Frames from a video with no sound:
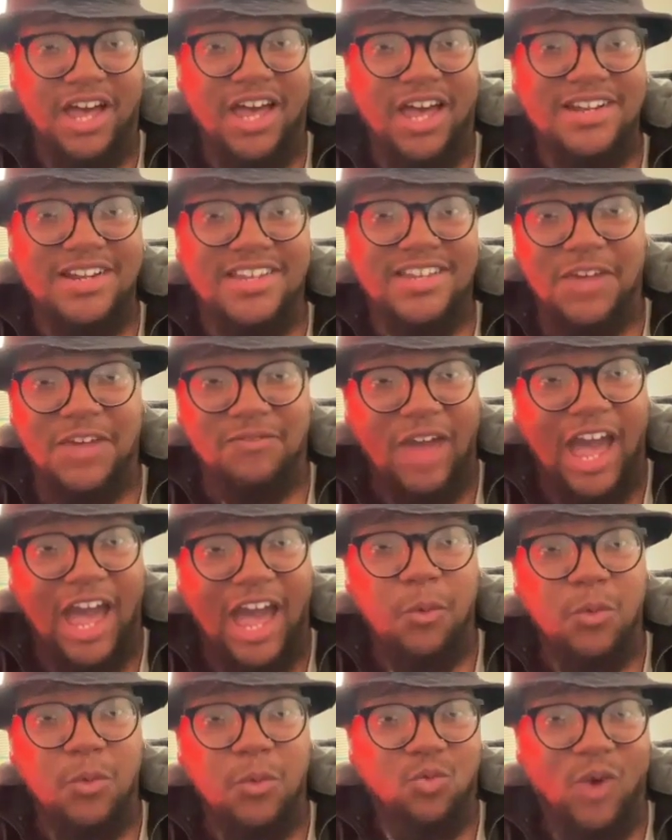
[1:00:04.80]
not.
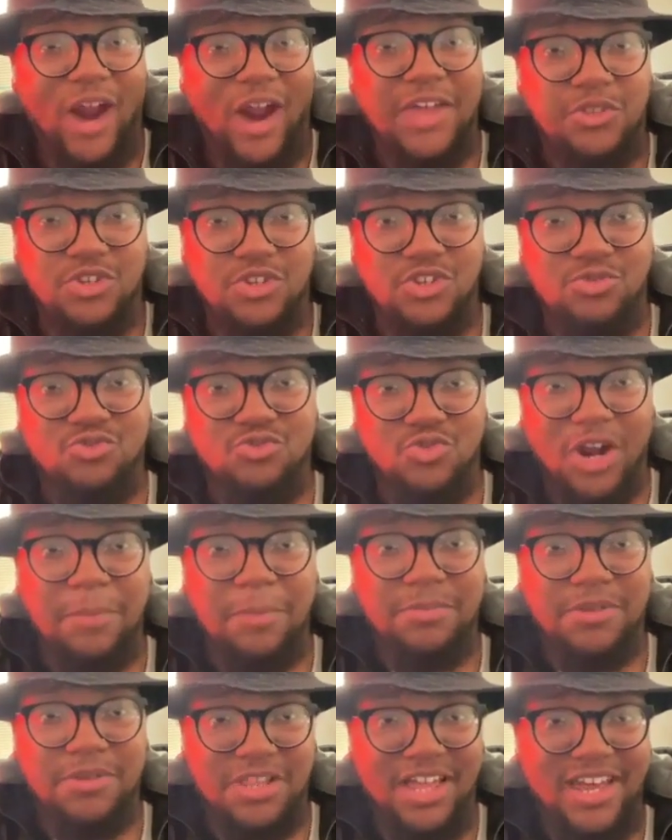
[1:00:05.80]
I would rather you
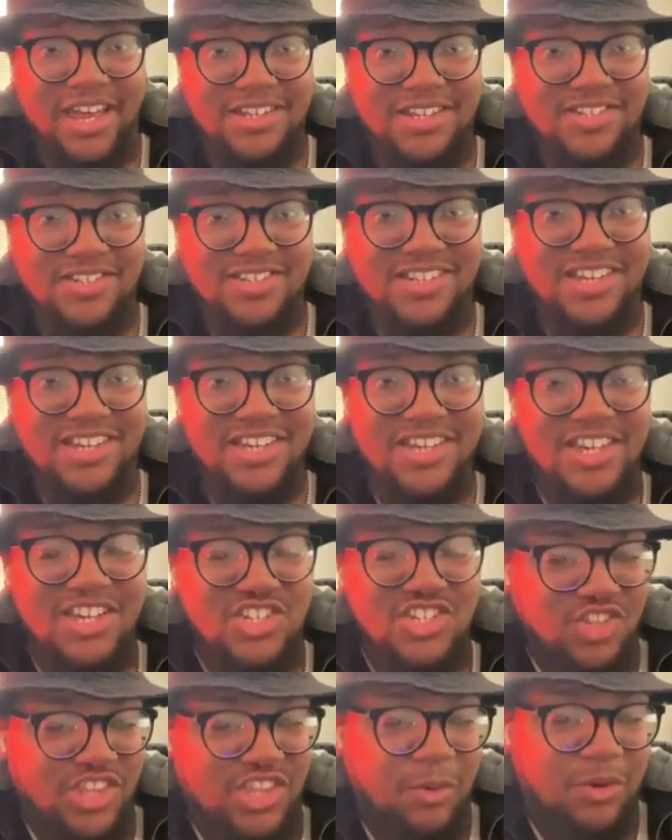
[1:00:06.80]
drop the class
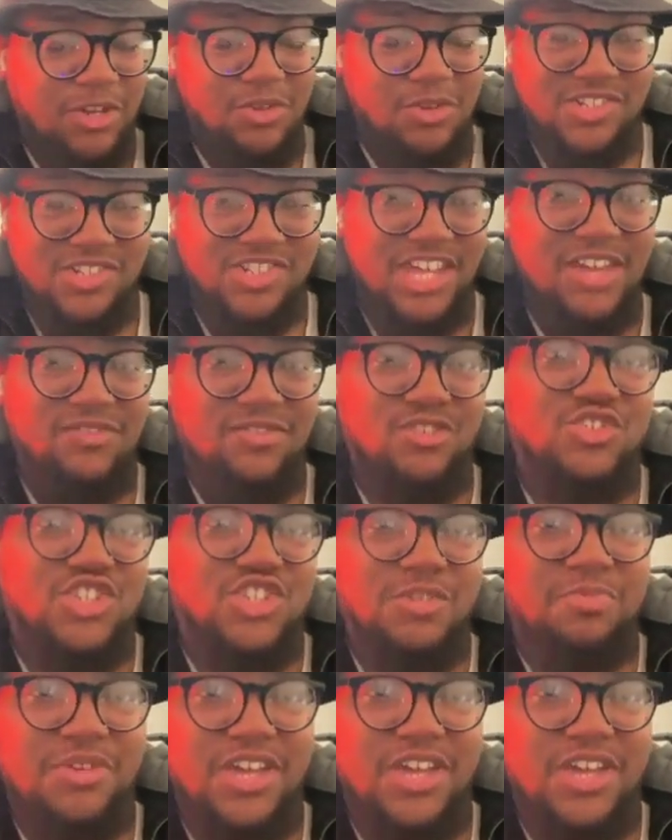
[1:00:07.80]
so that way you can save your
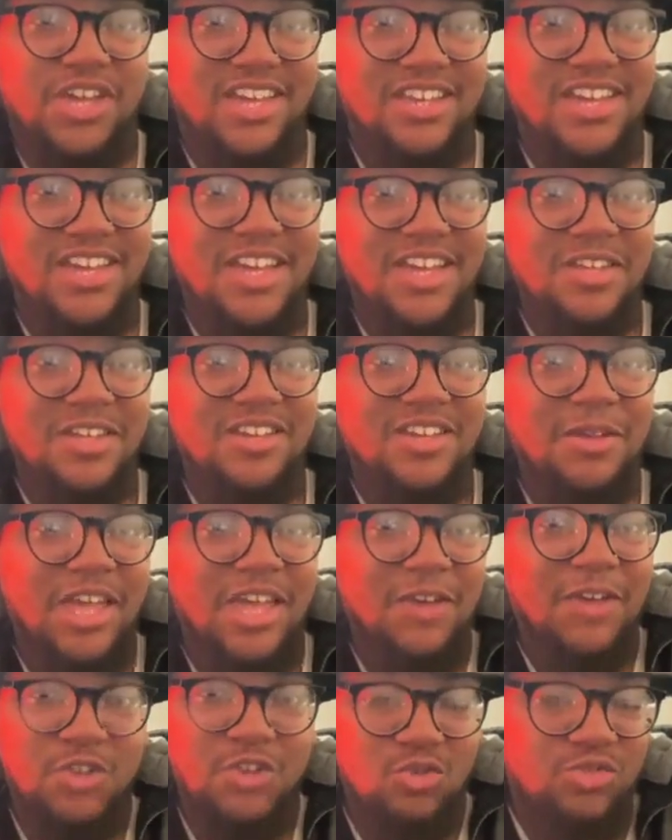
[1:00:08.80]
GPA
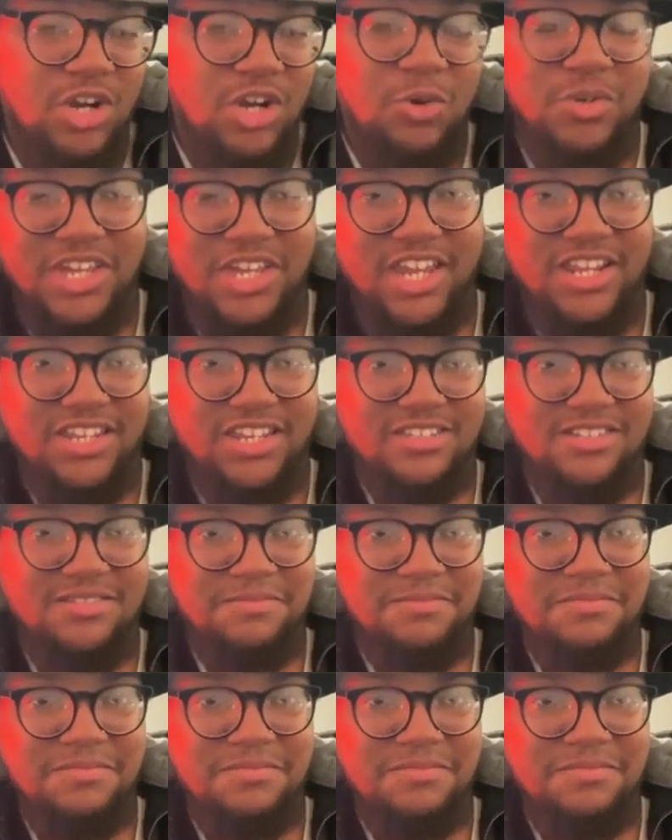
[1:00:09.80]
if you don't get it.